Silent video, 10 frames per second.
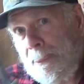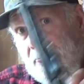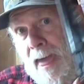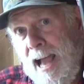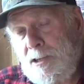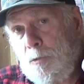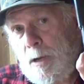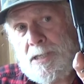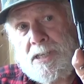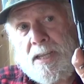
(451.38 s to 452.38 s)
That's
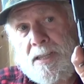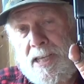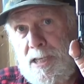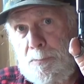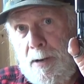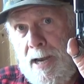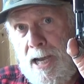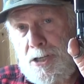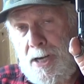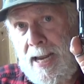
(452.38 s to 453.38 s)
what's in these
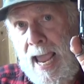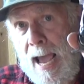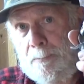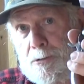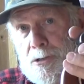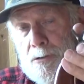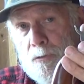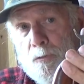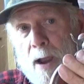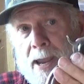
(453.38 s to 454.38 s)
percussion caps
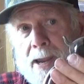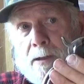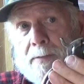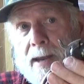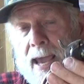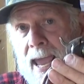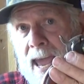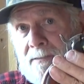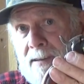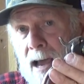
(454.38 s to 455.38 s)
right here that I
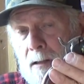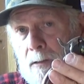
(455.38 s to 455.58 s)
have now